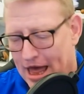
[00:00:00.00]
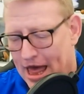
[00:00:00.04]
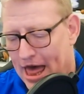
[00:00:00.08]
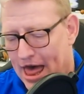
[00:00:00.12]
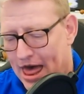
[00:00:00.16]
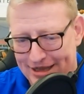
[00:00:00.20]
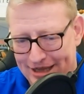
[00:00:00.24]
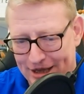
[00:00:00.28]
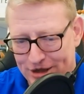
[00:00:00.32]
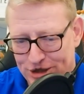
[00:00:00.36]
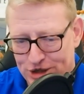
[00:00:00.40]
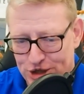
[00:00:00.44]

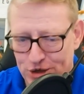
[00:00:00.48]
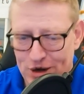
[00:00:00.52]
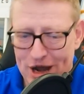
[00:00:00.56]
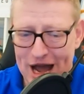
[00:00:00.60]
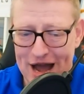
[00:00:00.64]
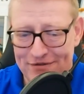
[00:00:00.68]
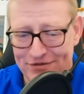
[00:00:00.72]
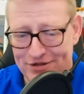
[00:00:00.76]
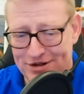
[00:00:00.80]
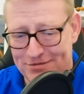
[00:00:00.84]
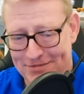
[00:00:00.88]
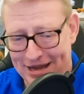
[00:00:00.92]
They do
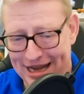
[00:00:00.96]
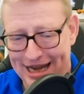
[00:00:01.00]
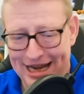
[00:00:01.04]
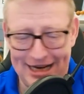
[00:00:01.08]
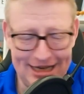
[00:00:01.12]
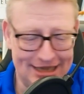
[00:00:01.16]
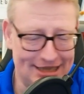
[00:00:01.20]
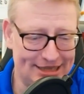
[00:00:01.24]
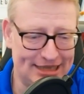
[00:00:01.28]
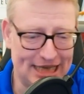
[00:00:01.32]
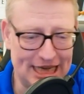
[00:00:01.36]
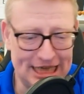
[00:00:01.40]
have to make an
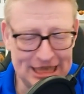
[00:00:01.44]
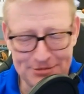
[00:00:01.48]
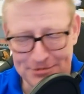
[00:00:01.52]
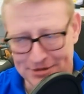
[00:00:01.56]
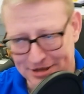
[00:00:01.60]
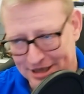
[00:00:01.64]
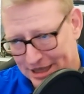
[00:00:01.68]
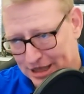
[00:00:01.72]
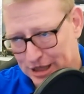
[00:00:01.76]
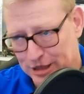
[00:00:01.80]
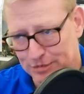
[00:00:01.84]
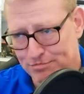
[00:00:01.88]
assessment.
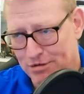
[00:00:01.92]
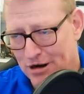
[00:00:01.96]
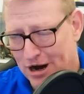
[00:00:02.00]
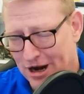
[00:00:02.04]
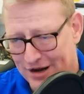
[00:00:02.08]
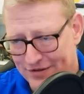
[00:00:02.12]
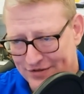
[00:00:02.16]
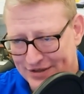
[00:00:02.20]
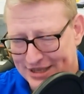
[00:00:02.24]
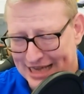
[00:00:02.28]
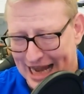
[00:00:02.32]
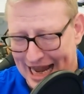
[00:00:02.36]
This is part
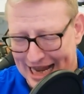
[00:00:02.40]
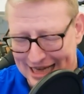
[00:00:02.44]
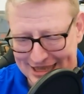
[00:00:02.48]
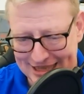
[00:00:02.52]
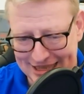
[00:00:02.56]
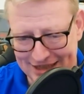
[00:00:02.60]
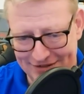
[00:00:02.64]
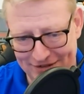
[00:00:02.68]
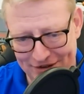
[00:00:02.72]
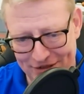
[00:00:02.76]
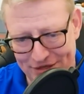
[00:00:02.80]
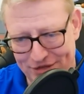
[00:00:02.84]
of SAS
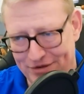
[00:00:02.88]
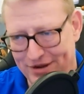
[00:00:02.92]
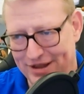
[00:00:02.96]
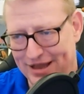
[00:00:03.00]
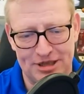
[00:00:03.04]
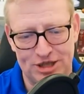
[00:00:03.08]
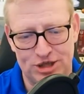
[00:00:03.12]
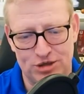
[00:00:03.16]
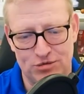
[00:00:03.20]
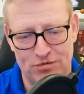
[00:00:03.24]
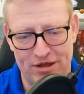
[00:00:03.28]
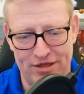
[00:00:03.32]
73 as
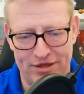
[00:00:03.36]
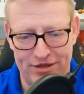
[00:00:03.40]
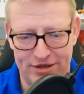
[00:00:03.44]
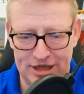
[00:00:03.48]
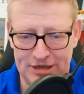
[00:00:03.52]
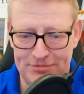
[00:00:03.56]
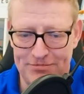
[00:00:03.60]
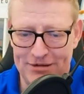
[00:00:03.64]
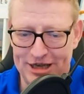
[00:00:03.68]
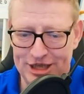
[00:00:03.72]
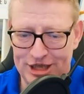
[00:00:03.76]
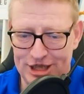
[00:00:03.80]
to whether the
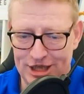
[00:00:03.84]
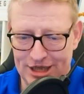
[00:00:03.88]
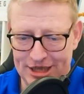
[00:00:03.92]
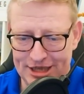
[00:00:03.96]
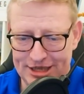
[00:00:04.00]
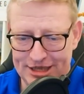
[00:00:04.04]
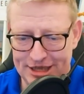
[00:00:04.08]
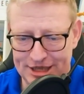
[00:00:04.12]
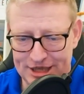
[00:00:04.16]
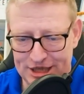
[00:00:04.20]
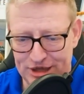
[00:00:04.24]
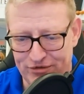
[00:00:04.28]

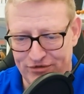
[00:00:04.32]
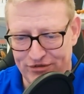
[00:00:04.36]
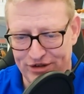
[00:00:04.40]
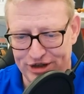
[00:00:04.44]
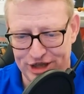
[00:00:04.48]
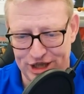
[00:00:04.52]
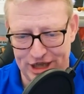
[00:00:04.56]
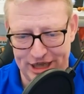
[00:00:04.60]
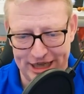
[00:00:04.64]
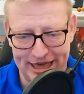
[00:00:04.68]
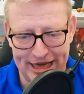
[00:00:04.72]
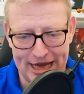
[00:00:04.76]
specialist is
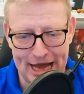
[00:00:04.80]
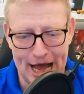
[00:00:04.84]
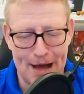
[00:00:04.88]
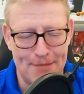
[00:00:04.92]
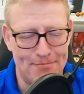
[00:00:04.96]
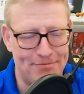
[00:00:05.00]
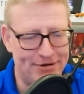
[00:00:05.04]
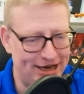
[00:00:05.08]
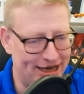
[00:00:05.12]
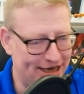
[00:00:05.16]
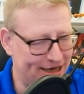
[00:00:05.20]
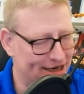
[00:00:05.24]
sufficiently
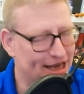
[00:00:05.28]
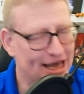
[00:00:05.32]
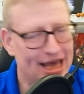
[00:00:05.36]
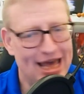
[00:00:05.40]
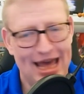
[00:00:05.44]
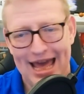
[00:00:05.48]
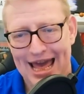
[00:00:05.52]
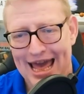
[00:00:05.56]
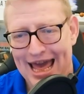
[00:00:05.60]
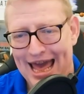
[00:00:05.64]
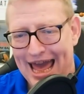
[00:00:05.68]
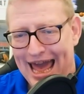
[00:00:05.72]
competent
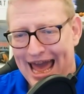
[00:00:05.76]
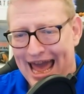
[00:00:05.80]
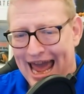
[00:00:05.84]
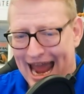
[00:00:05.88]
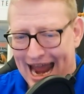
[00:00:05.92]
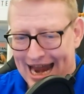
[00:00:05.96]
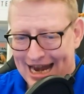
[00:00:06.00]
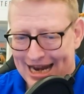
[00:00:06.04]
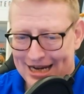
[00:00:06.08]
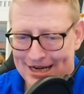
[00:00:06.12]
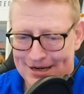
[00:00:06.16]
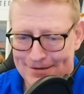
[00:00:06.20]

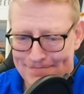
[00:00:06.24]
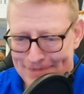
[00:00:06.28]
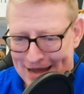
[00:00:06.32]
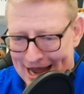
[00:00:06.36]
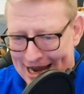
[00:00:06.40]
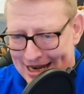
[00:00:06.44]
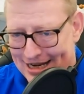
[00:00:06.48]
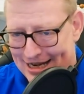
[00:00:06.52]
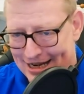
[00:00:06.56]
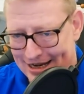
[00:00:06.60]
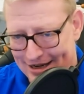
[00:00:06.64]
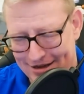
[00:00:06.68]
and
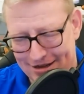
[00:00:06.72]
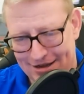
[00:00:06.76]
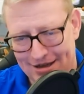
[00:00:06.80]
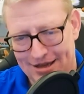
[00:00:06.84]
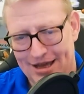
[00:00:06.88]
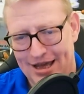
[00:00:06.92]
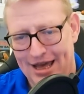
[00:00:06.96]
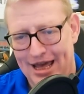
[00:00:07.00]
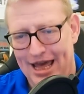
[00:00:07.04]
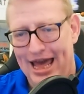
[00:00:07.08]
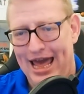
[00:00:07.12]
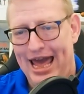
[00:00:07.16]
independent.
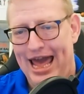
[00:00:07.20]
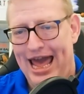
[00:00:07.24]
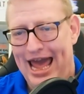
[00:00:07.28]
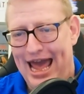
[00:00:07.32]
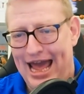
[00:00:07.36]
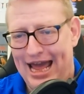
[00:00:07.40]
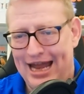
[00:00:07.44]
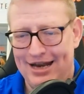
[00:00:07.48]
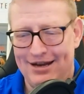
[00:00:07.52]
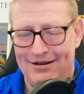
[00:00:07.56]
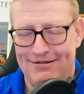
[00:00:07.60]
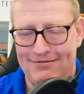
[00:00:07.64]

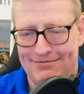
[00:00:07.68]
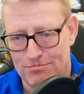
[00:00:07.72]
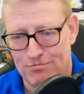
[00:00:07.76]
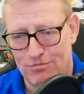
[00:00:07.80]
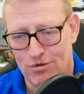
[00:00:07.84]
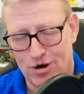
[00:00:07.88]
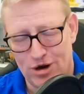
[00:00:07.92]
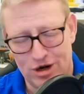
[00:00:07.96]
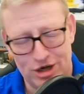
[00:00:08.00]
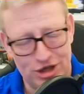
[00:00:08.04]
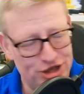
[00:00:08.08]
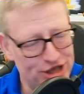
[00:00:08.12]
And
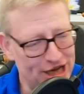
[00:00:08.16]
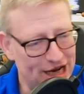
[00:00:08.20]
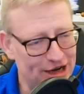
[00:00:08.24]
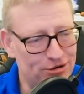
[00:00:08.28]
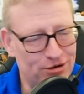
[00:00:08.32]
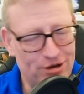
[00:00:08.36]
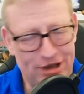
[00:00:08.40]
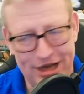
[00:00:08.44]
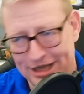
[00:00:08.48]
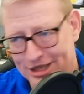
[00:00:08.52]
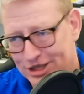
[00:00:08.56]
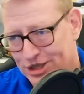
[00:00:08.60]
more
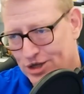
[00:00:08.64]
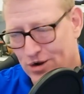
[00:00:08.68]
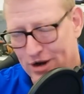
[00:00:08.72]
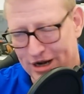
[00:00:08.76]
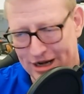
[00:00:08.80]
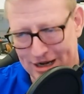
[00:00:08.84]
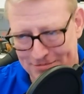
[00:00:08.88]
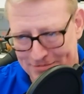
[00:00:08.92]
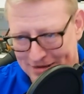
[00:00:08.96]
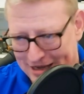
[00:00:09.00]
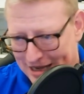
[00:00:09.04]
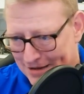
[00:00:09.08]
generally, it's going
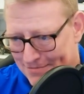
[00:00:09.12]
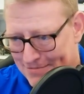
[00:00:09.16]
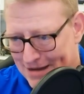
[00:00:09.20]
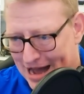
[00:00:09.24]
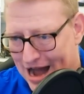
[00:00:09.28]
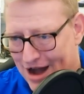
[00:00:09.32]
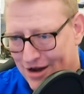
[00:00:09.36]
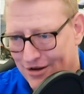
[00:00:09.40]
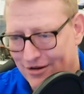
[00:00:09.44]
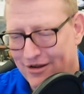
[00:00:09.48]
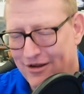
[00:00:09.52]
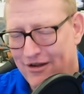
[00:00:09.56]
to be
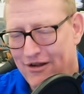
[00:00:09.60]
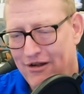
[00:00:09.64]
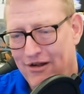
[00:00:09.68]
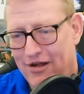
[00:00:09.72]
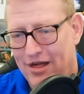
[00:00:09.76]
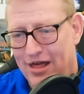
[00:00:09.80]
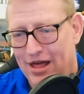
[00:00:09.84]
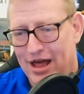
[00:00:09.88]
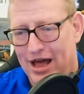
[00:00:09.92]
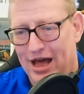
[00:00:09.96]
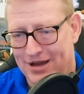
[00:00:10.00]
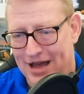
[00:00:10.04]
about,
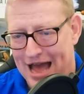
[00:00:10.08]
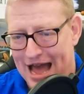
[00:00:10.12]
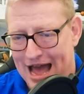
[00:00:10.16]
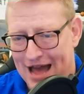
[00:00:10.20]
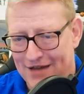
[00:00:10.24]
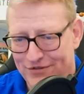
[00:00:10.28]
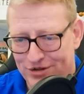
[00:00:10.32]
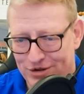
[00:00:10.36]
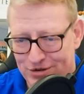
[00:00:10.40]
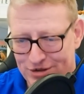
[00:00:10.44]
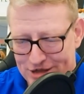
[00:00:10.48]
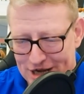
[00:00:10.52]

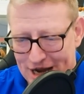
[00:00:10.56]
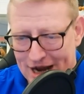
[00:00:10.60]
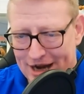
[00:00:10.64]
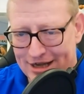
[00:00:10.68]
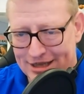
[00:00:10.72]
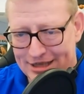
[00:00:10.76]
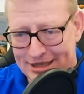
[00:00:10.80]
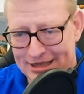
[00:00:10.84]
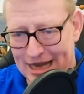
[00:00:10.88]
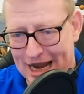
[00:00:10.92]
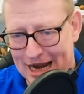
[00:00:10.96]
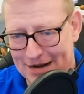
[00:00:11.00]
have you done
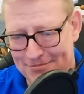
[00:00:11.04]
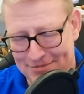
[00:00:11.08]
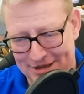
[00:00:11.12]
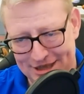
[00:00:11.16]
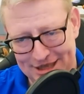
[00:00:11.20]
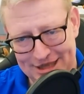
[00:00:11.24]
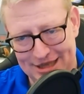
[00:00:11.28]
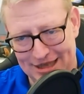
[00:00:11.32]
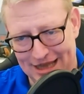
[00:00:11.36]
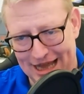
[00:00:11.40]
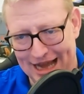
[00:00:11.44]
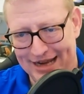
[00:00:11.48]

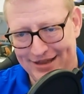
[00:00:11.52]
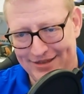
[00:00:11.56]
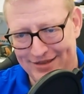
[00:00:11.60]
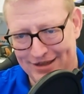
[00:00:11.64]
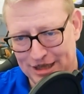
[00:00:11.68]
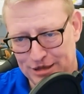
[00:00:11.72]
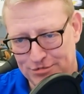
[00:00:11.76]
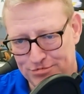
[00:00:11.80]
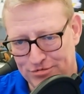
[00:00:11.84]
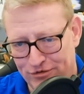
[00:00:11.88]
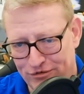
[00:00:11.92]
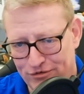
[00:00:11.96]
assignments like
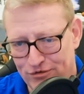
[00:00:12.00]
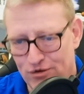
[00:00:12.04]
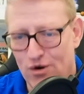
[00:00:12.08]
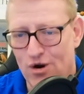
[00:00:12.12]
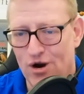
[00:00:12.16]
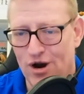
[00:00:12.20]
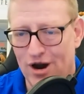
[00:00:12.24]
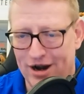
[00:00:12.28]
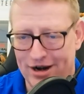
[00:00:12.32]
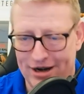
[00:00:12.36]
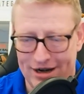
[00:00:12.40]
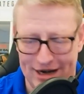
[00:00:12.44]
this
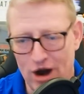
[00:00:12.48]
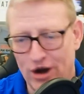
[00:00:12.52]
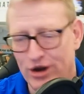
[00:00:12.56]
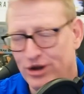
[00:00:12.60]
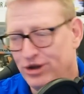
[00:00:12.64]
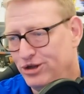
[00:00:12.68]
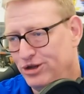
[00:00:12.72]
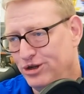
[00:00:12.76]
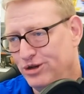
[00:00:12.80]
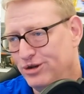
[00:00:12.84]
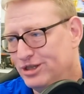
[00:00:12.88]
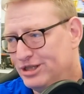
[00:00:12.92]
before? And are you
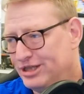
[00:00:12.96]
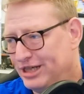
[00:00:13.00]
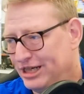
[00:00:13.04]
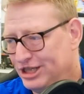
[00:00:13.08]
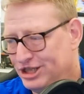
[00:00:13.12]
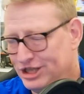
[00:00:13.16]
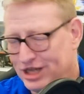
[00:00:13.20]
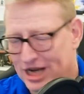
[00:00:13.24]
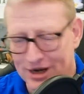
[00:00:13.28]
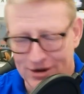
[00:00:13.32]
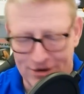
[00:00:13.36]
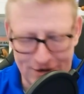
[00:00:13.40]
using
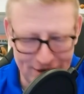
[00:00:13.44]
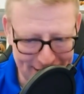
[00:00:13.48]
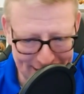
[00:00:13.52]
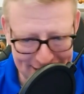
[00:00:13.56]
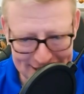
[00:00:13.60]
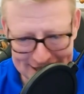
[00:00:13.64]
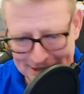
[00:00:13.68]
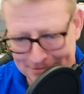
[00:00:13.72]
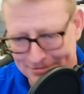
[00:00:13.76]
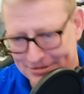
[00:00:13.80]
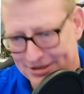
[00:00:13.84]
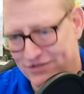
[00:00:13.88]
generally
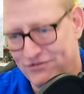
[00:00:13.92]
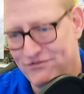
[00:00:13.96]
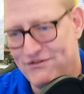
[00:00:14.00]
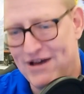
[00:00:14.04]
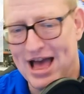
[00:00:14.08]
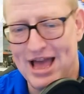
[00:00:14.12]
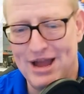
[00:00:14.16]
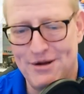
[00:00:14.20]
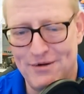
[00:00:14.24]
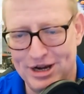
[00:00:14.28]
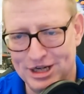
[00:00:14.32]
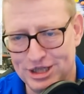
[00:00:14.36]
accepted
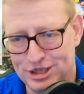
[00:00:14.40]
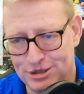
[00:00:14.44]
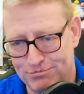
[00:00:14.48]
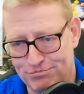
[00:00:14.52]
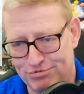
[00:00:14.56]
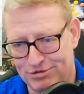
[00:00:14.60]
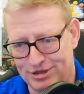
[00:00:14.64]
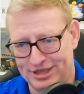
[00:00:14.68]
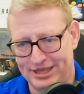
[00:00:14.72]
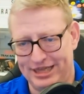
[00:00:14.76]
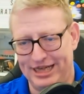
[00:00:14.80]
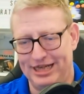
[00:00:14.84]
valuation
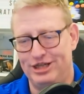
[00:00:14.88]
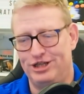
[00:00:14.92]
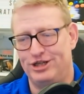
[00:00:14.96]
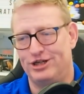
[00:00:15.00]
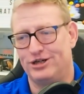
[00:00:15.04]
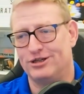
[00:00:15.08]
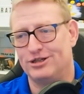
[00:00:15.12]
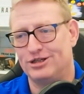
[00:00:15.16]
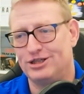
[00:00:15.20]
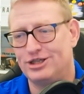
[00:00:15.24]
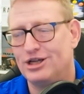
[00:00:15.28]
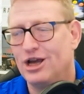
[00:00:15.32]

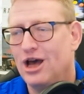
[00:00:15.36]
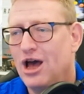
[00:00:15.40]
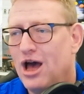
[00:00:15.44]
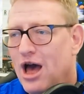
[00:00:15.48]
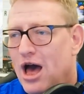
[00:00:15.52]
procedures?